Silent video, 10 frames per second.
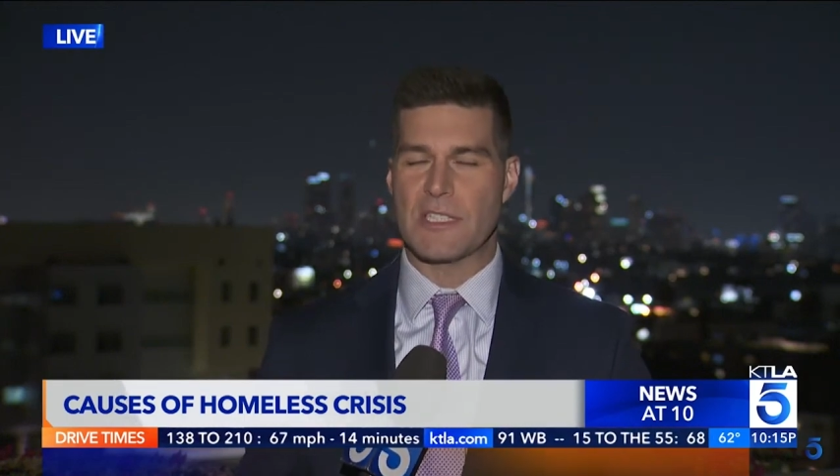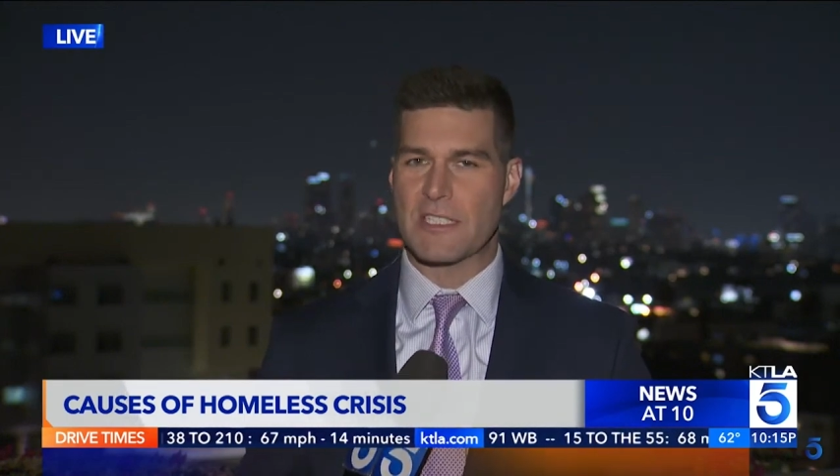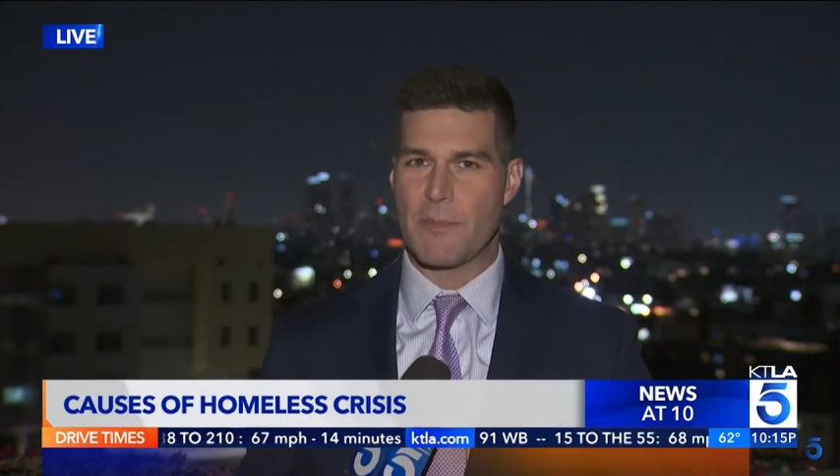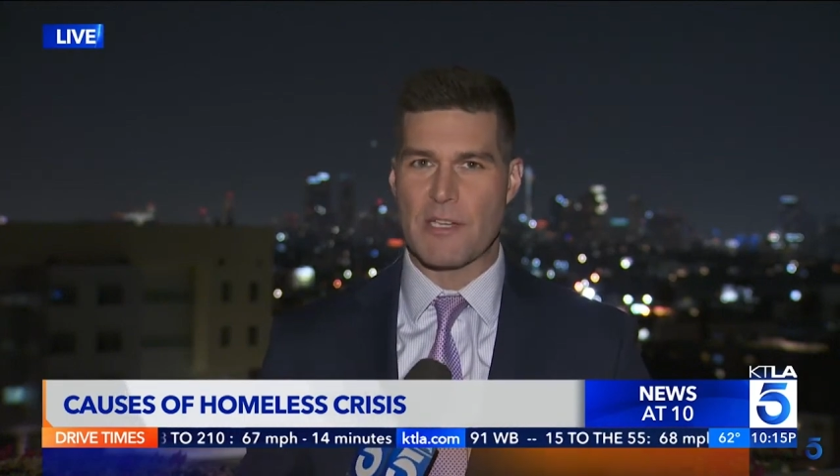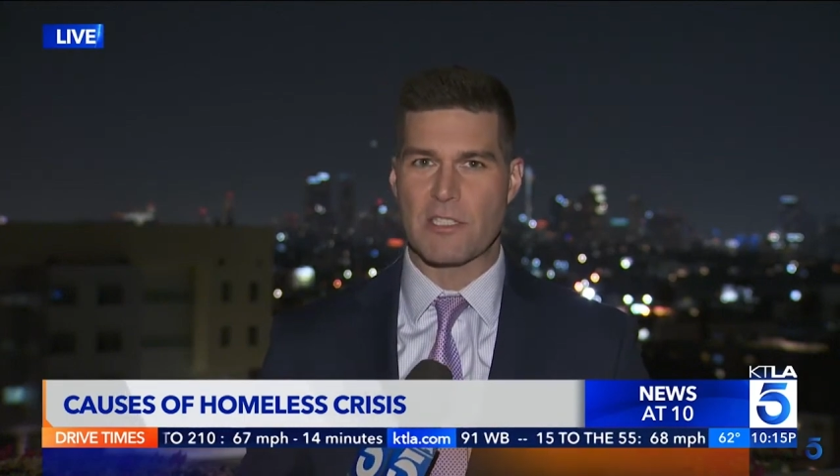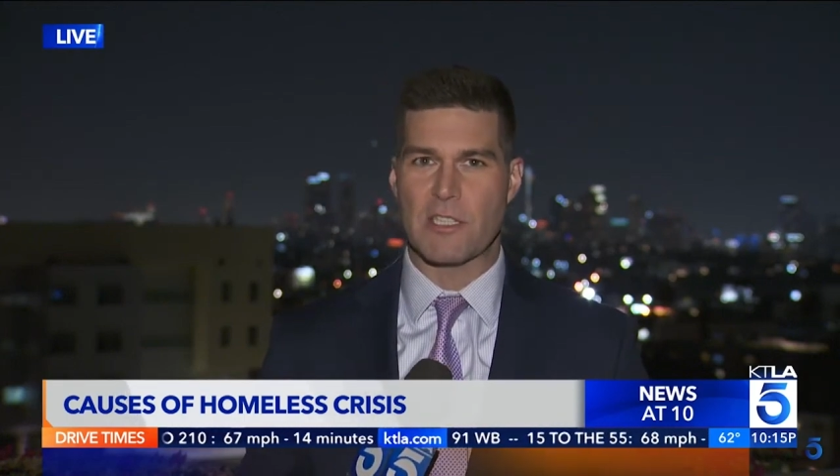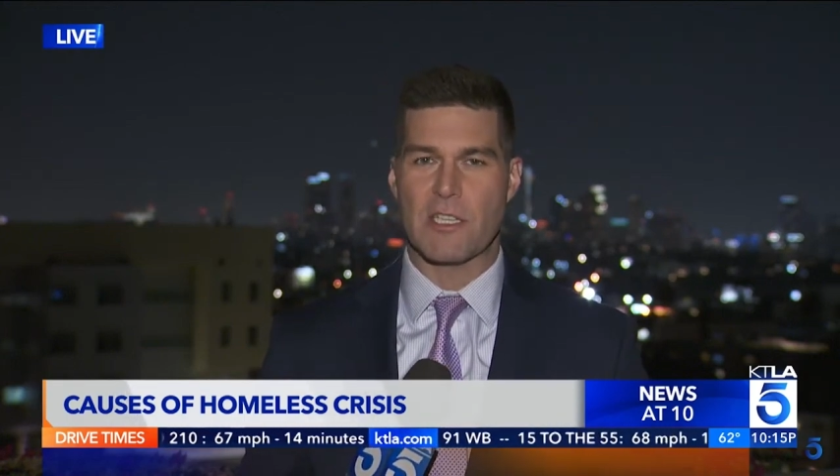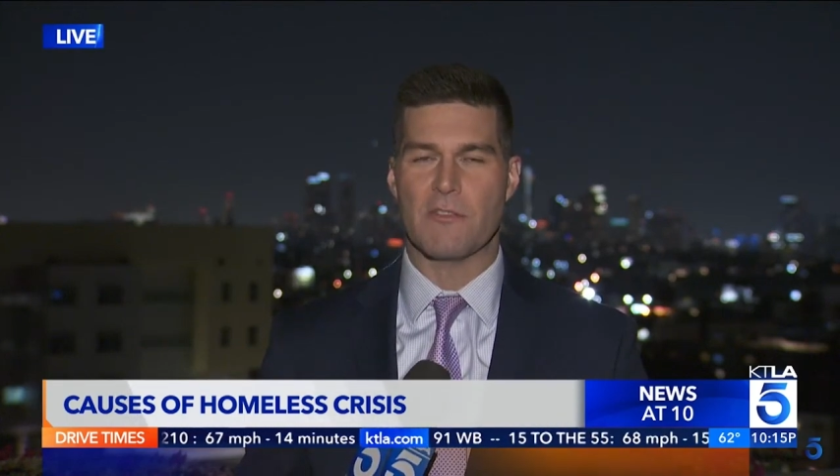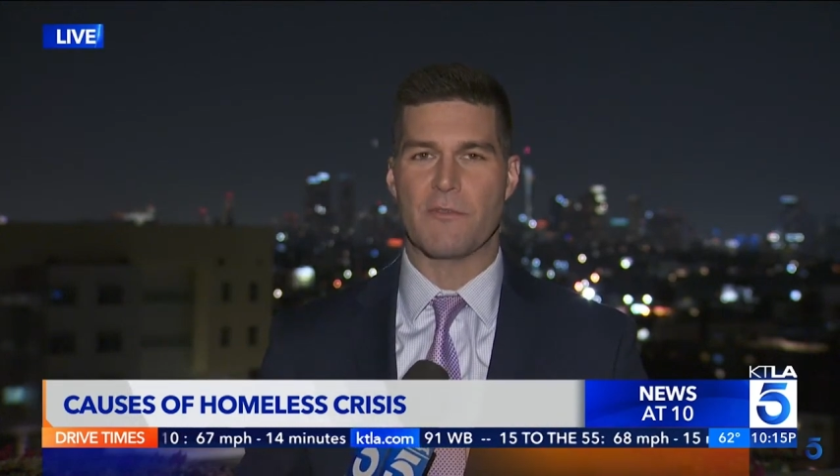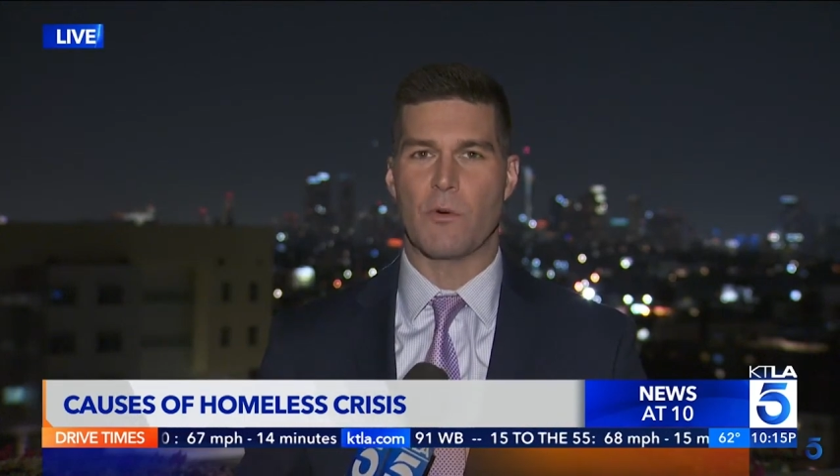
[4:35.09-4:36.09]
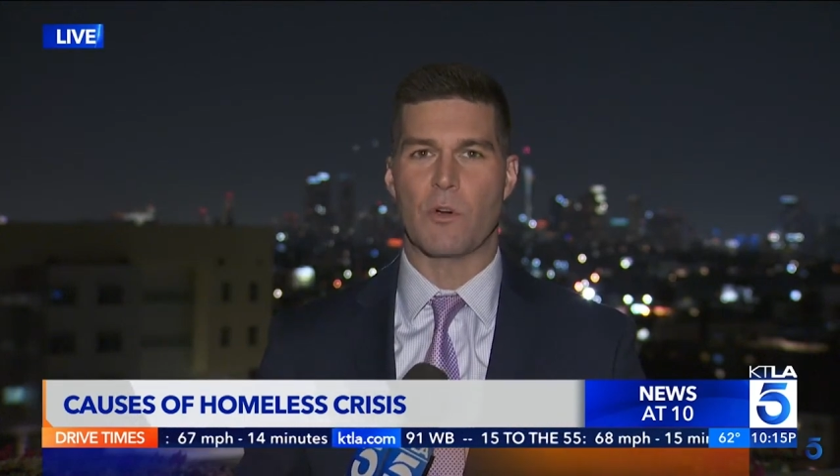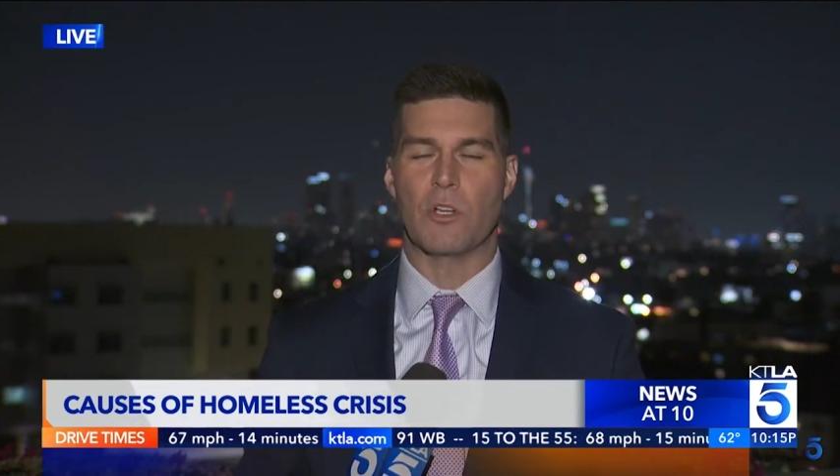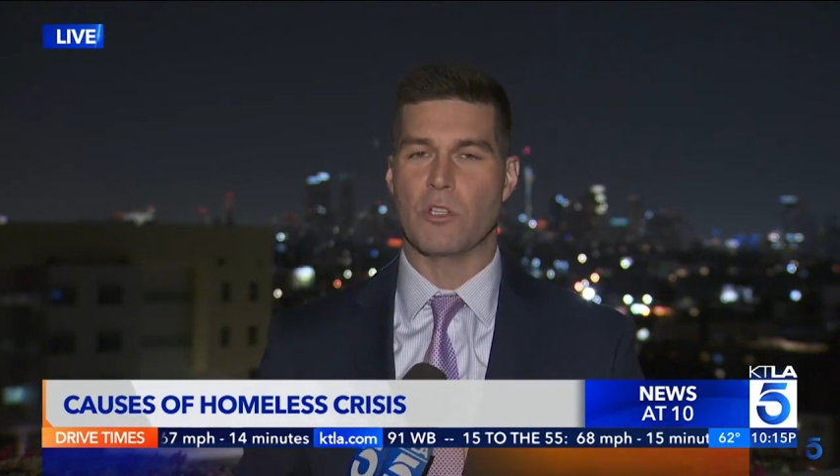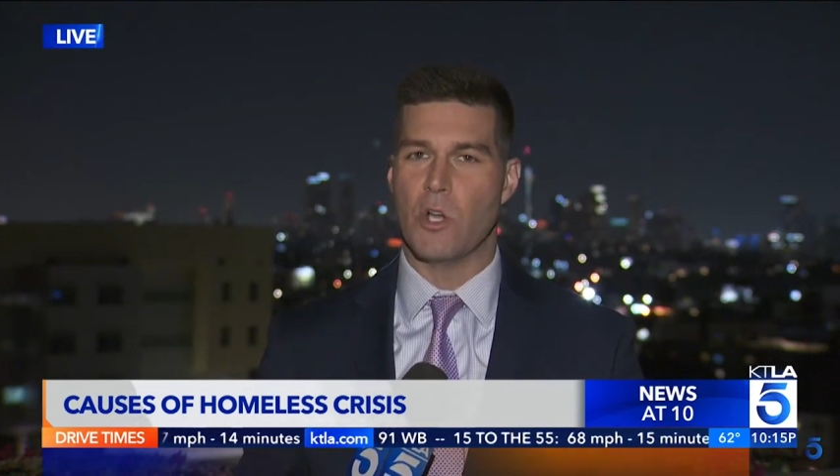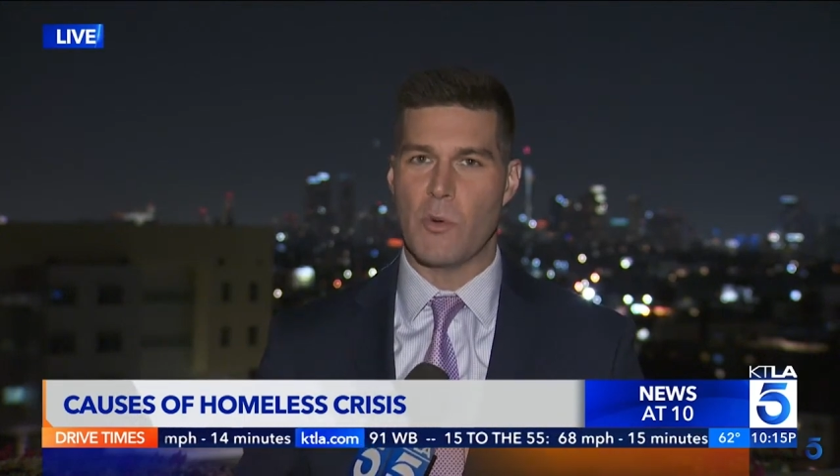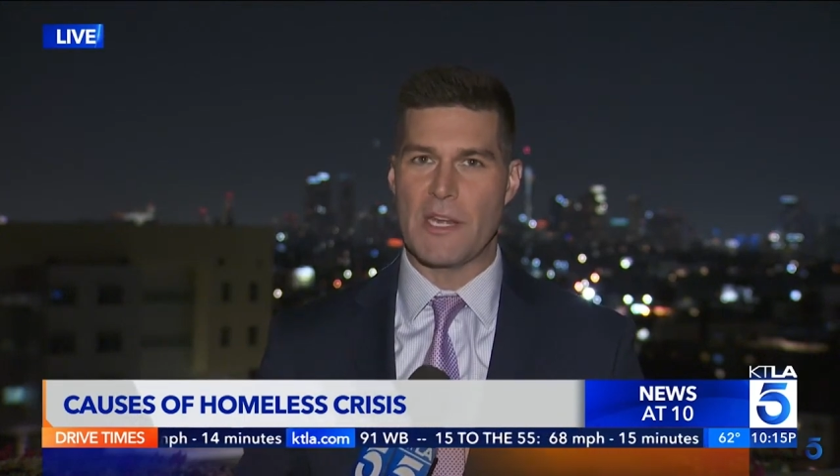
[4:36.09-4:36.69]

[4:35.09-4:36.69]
especially for low